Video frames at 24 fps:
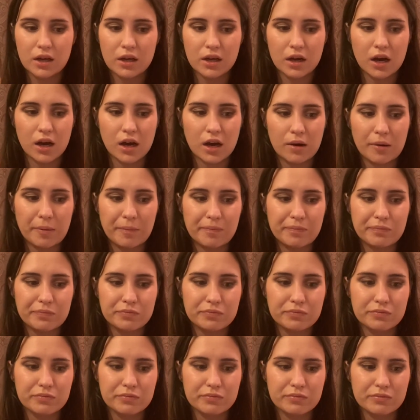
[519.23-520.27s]
Um,
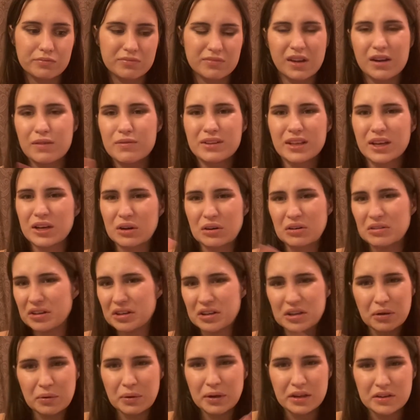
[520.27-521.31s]
not even like early
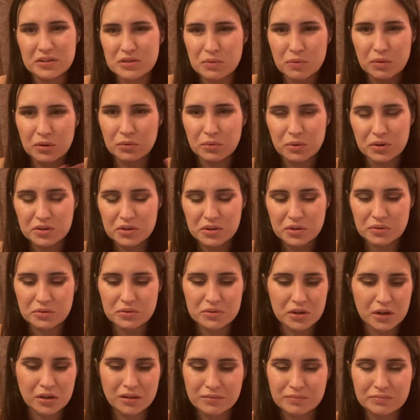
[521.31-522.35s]
going into World War II,
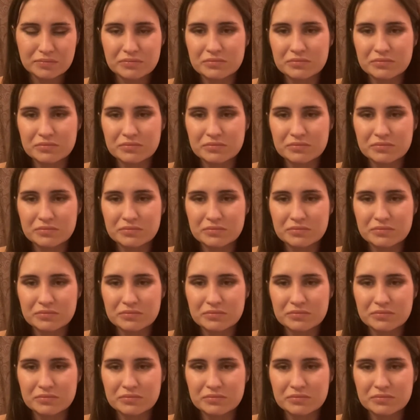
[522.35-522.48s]
so